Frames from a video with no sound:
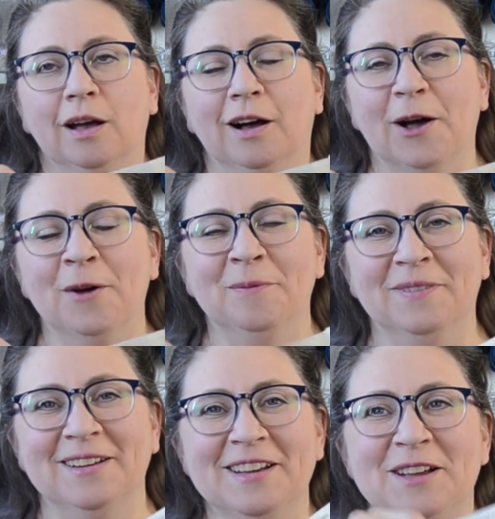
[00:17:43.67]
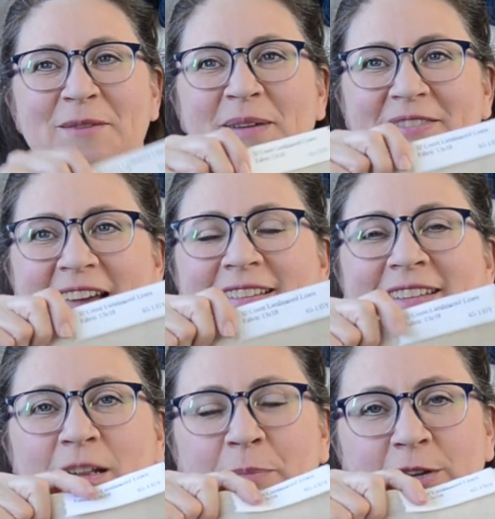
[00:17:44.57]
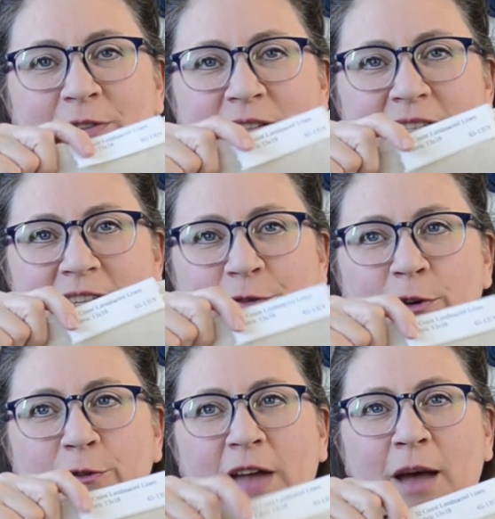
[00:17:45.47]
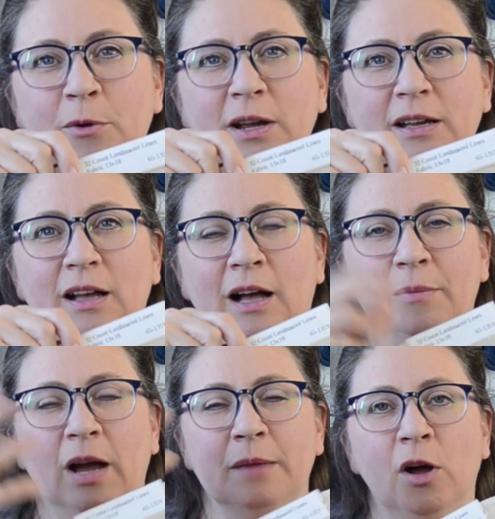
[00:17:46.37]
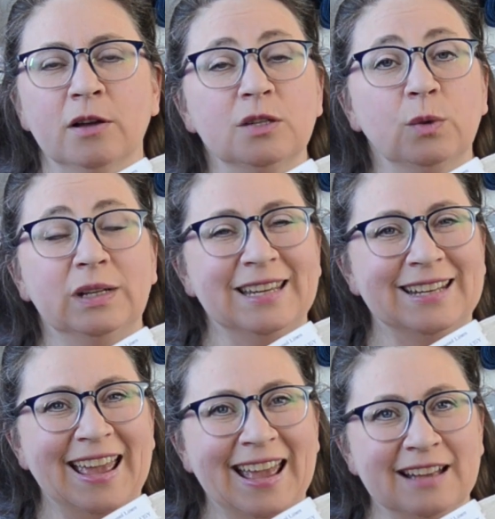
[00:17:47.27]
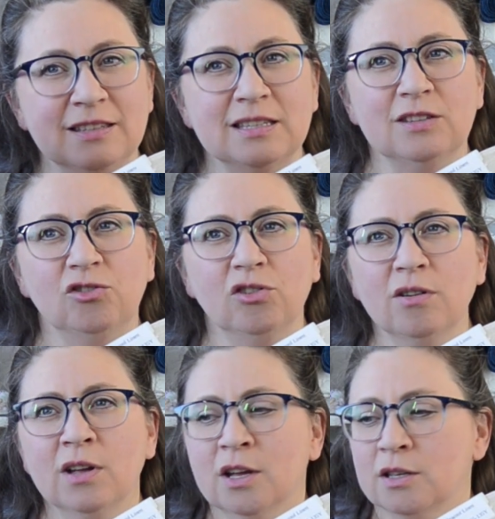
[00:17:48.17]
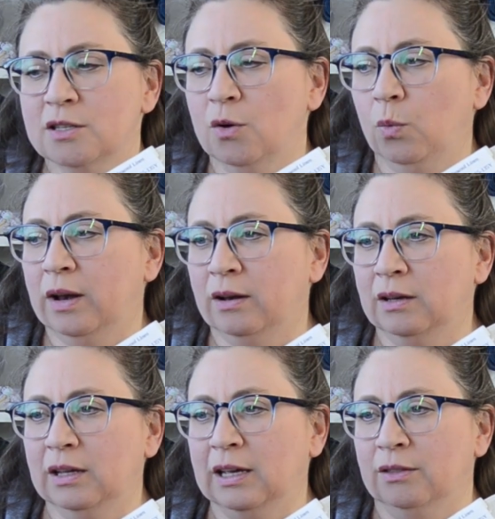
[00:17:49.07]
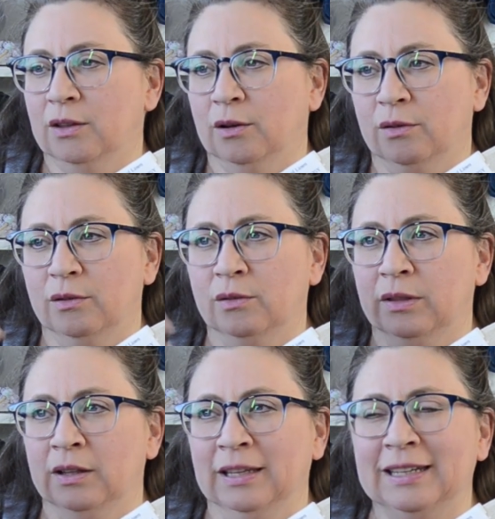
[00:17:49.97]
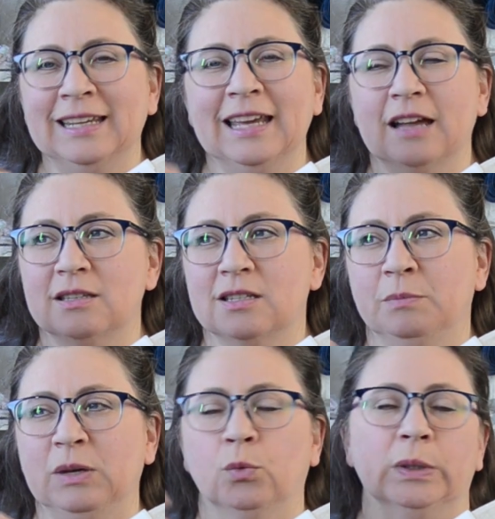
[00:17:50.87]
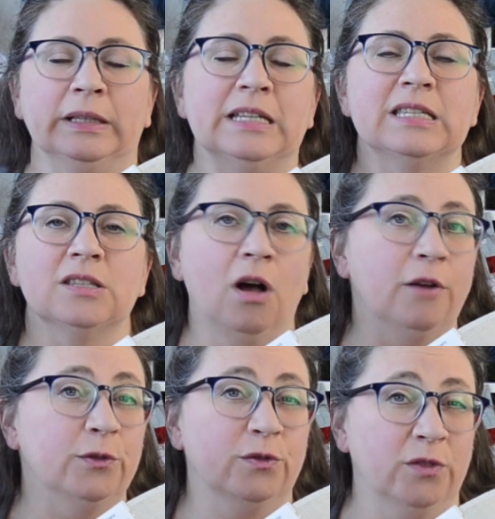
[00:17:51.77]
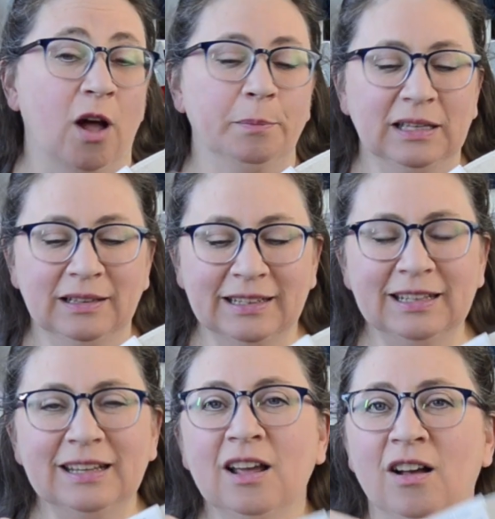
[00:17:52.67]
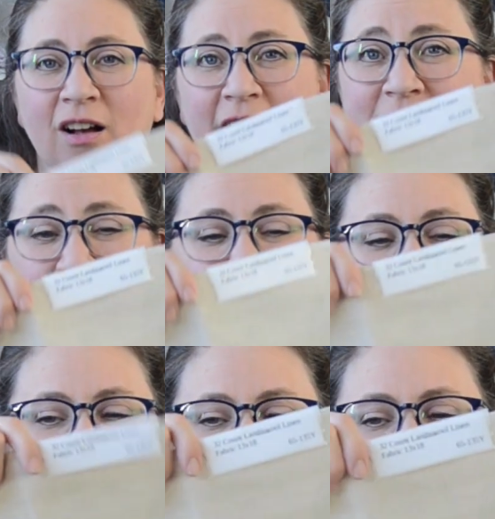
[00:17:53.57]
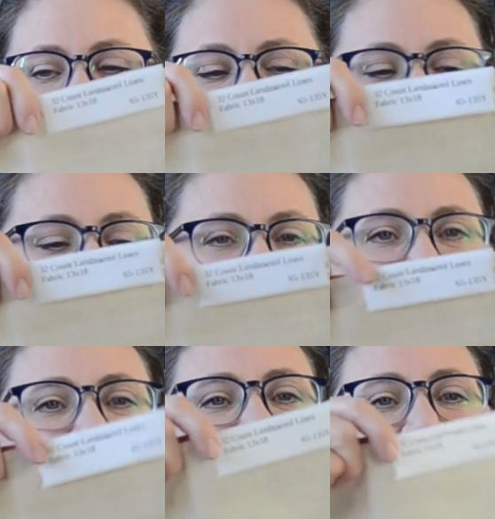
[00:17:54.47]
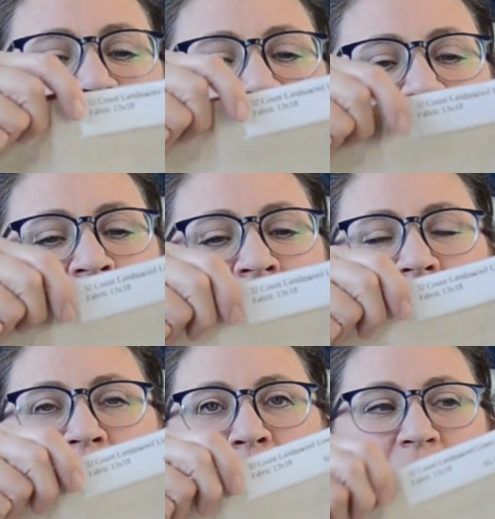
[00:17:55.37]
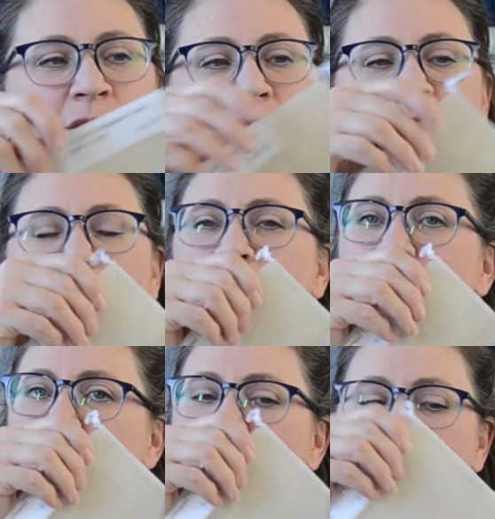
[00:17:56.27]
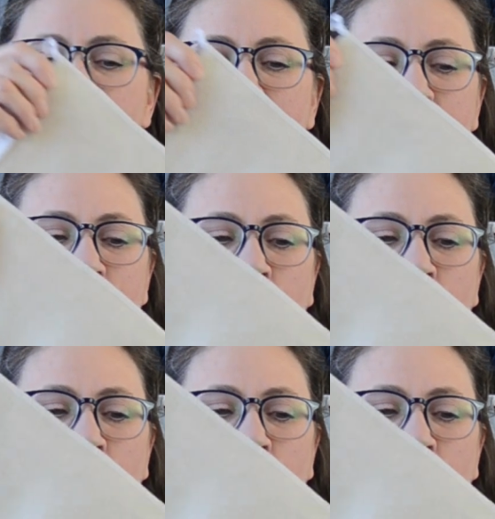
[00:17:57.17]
but that little bit of a stiffer fabric. I'm also an in-hand stitcher, so when the linen gets to be really soft, floppy linen, I do find it sometimes a challenge. So this will be interesting to